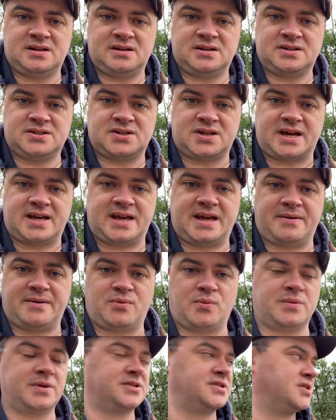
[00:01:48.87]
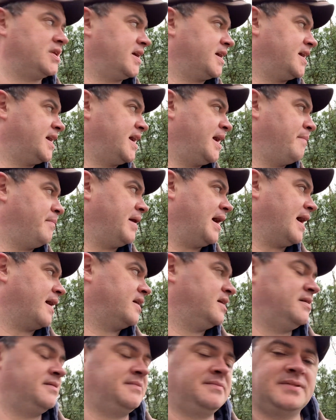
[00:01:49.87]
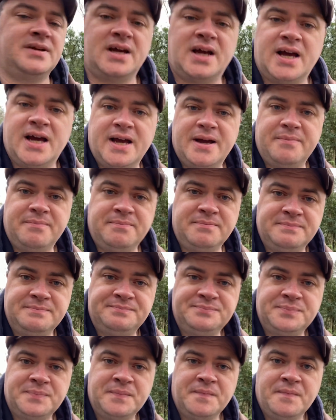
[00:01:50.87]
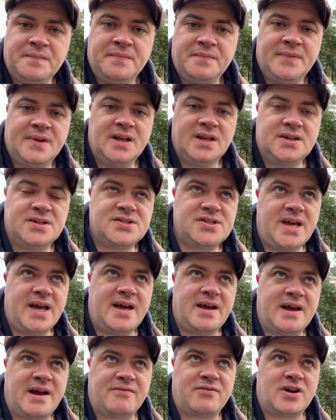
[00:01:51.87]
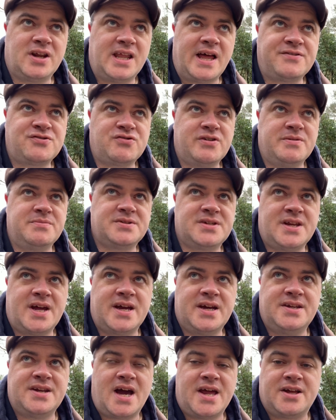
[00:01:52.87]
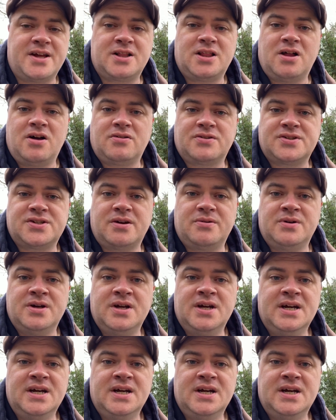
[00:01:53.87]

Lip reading: so that I can get back. So yeah, I've got a live stream tonight at 9 o'clock. So